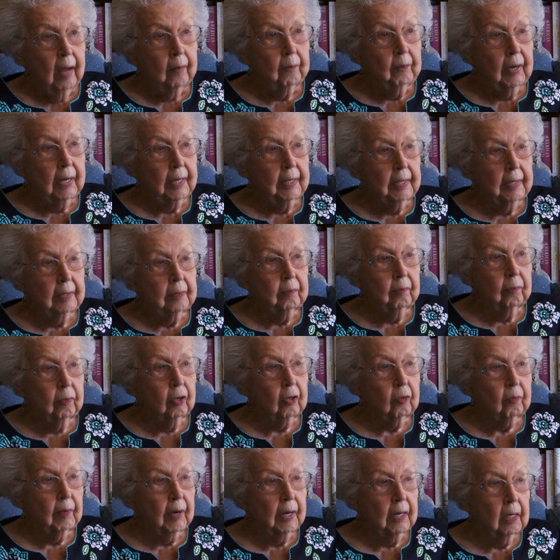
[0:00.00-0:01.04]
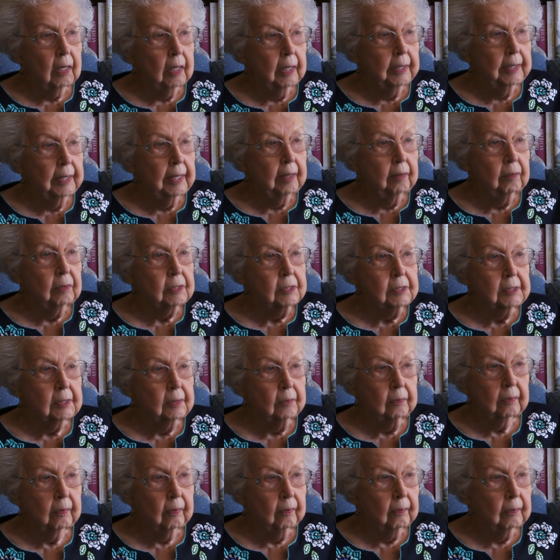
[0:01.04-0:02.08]
but it broke my heart. He was
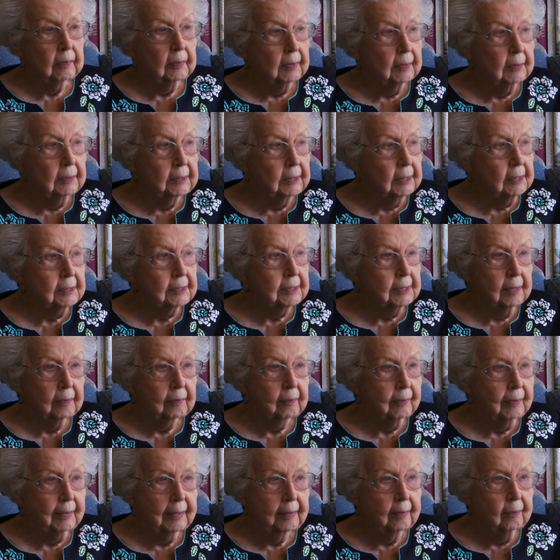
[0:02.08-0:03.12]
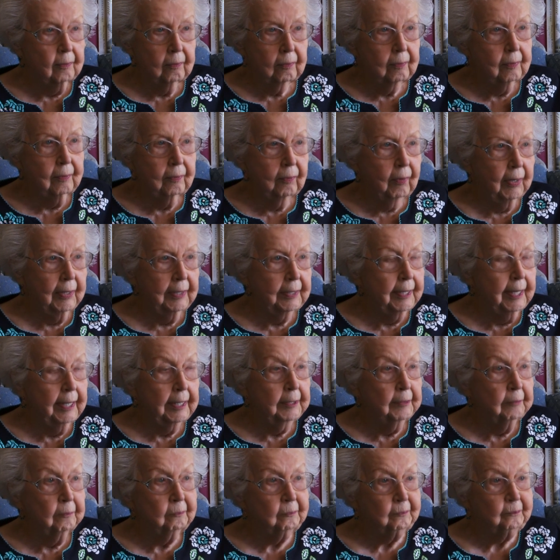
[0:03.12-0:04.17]
a, just a great
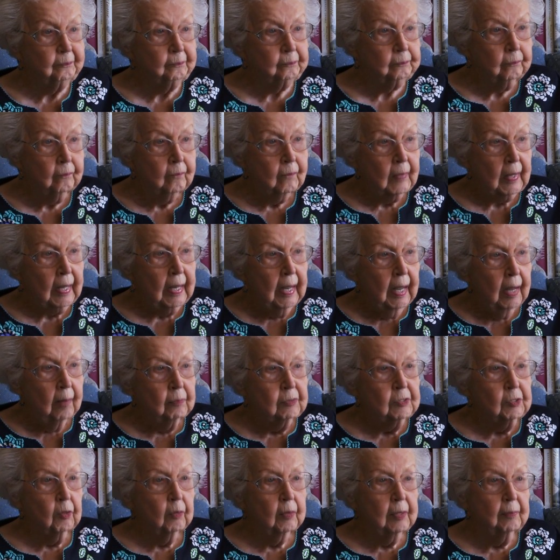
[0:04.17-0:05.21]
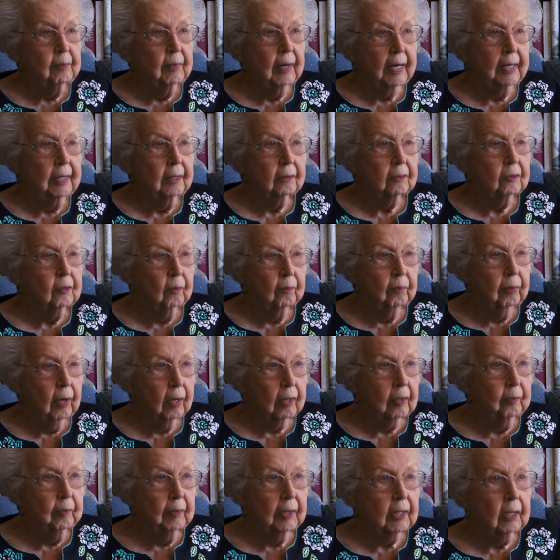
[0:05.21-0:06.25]
kid. So my uncle
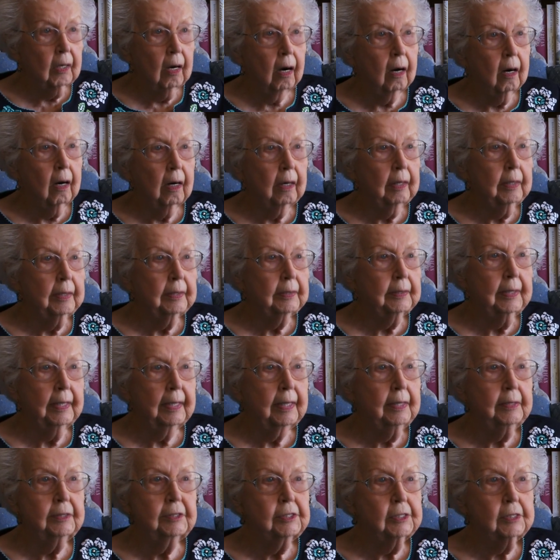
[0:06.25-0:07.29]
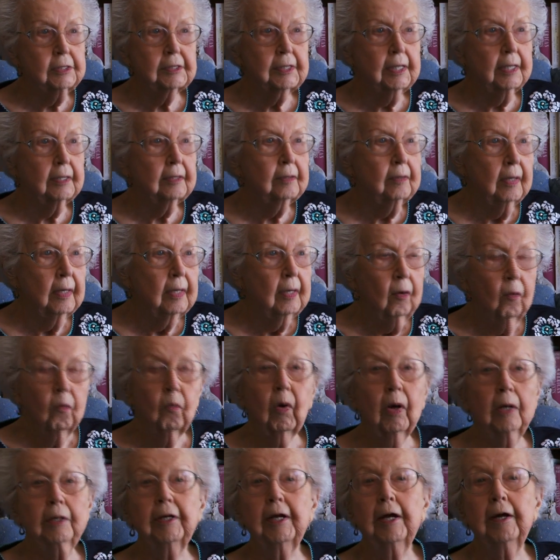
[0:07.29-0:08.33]
bought him a car, and he just had
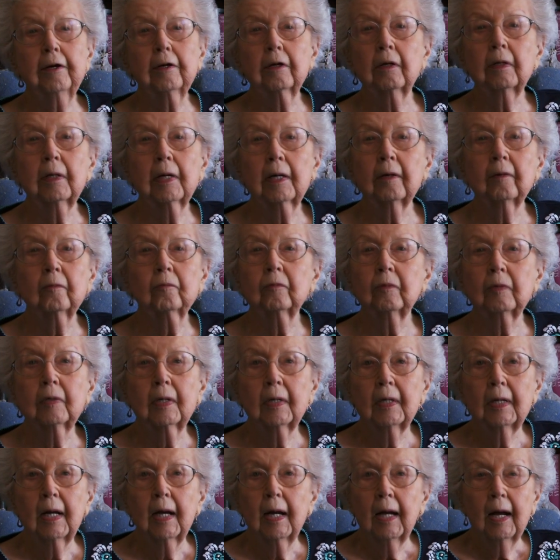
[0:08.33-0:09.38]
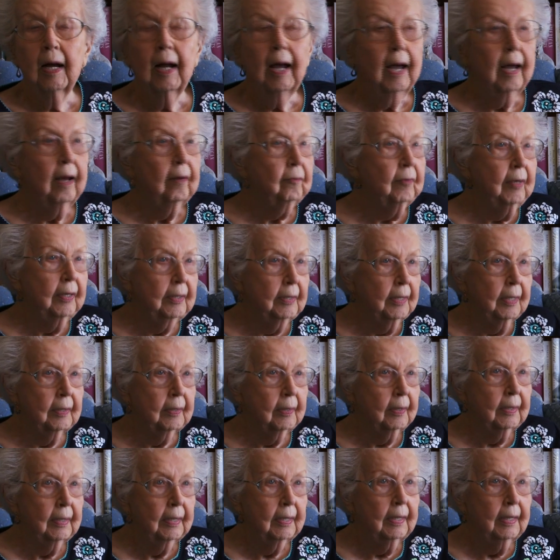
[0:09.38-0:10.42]
one year of having
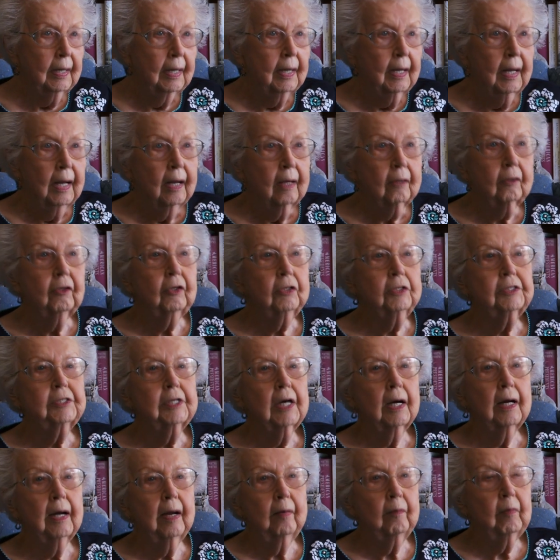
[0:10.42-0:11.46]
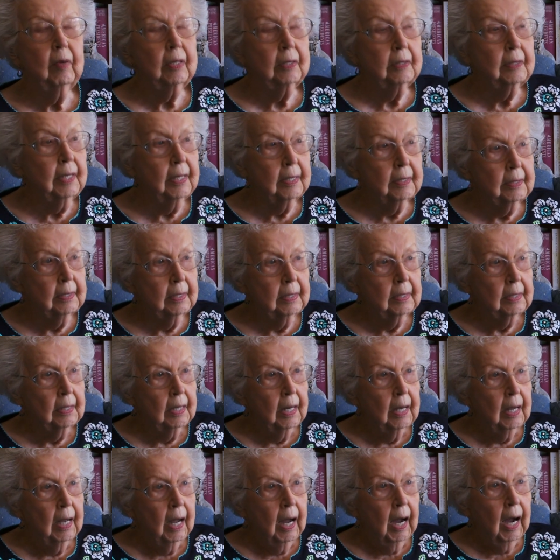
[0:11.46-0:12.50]
a good time. And then
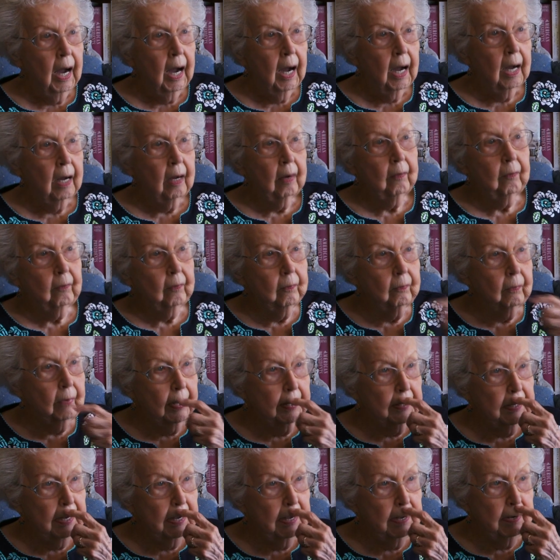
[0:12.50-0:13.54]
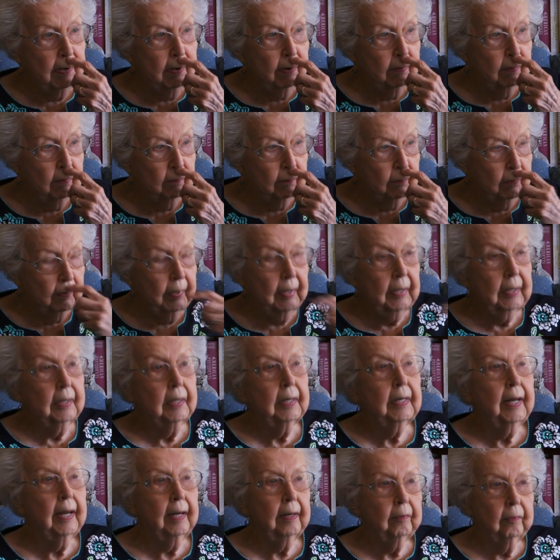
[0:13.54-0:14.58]
uh, when he
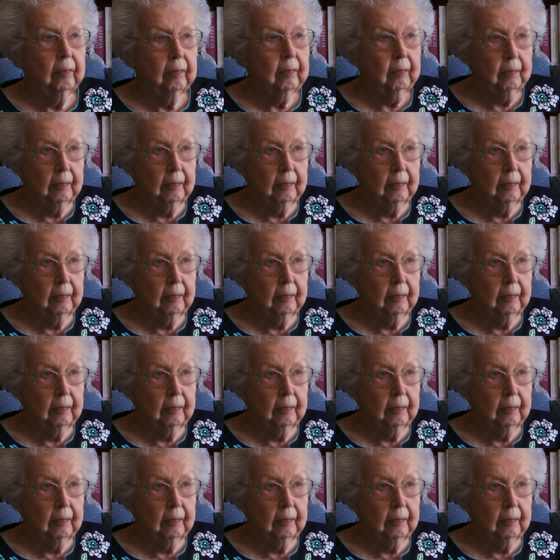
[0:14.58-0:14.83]
became